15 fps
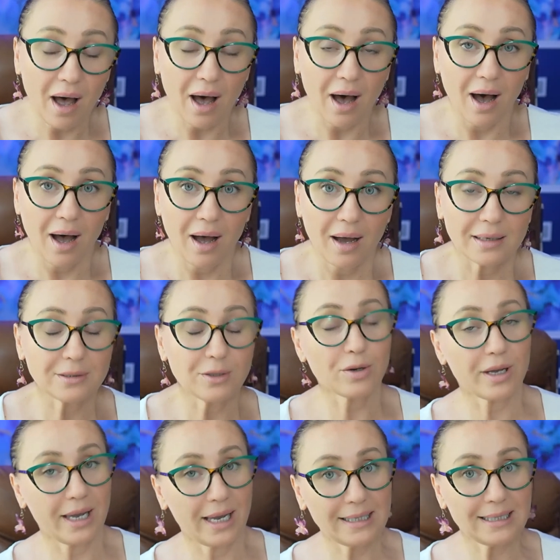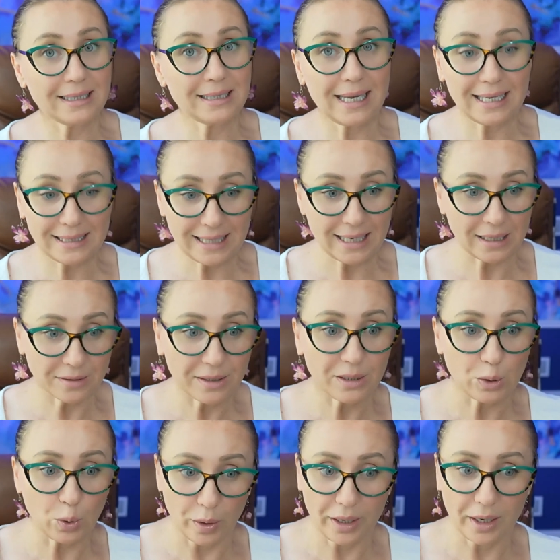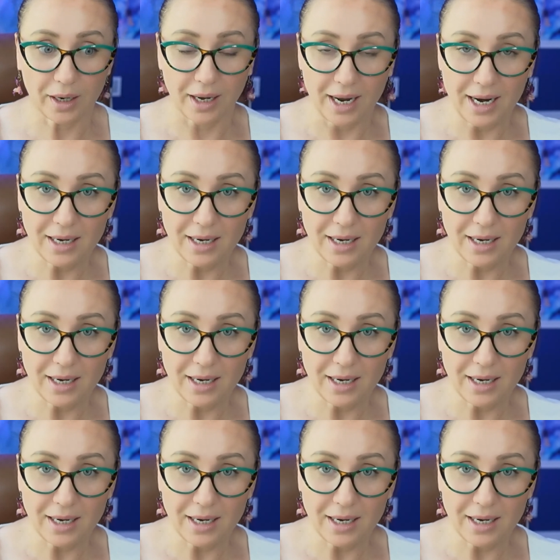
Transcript: are located in Illinois, right?